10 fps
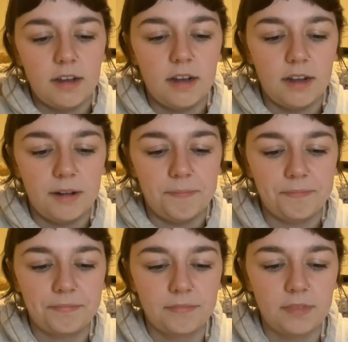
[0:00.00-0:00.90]

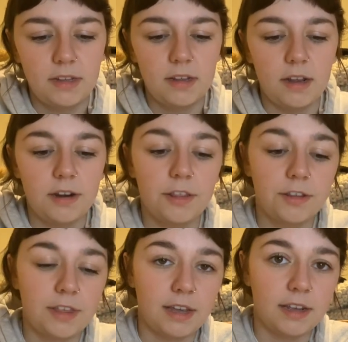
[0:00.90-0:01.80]
Another
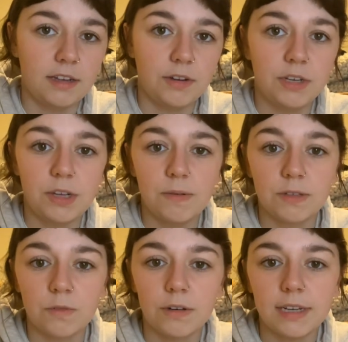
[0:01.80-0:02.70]
thing you could do
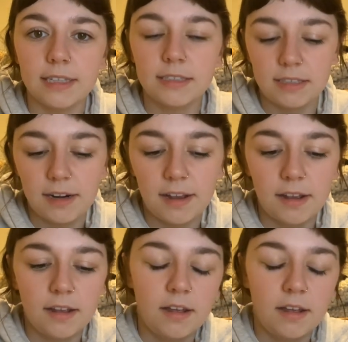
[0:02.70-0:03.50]
is rotate seating.